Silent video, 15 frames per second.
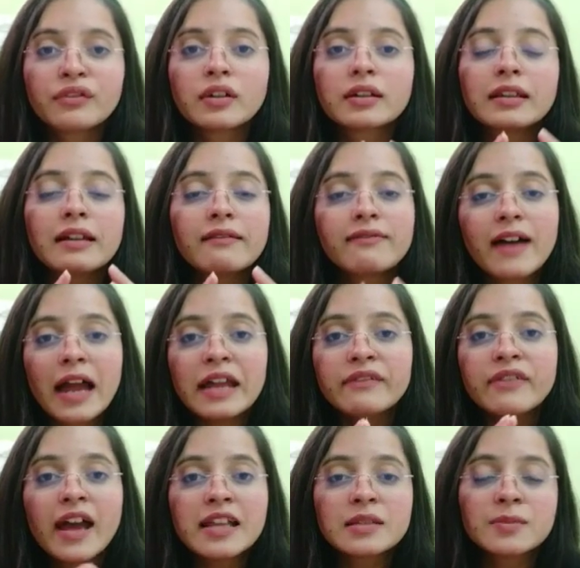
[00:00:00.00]
the wife
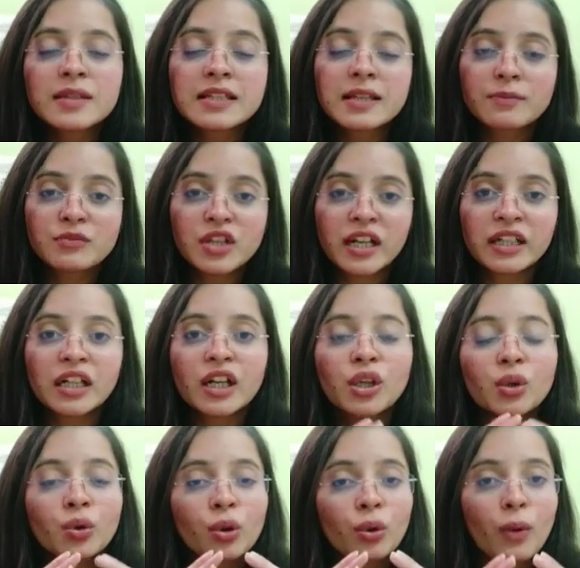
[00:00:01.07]
has been subjected
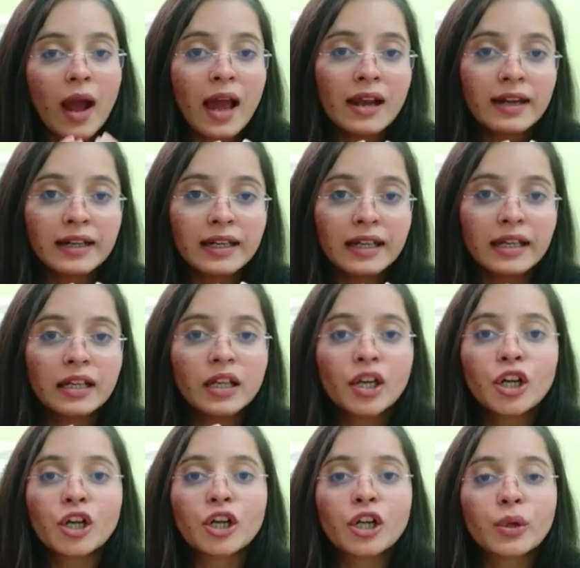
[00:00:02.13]
to cruelty
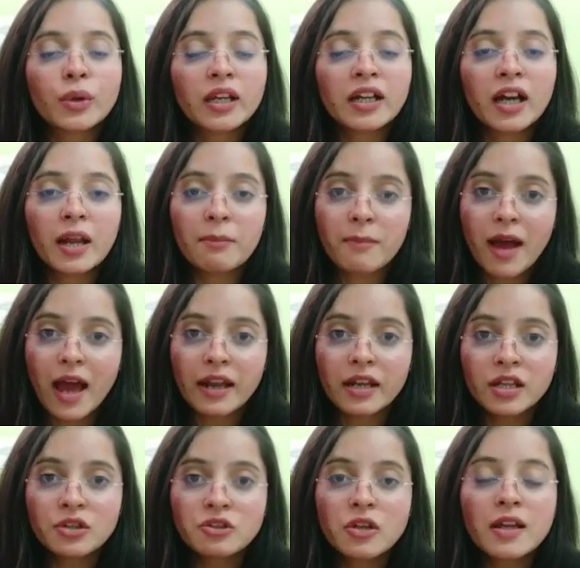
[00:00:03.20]
during her
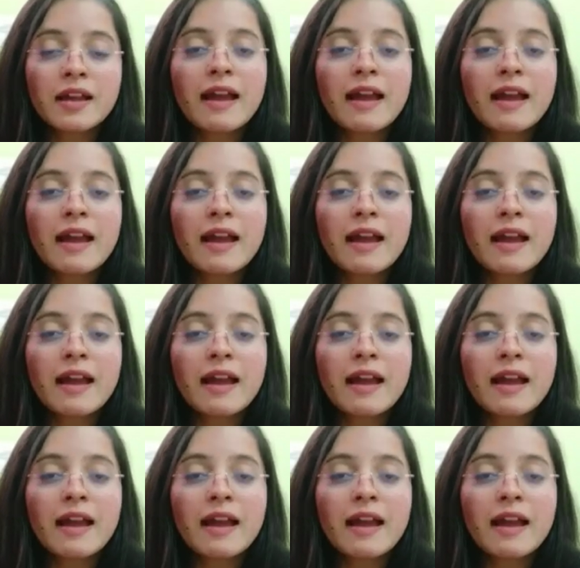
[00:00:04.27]
marriage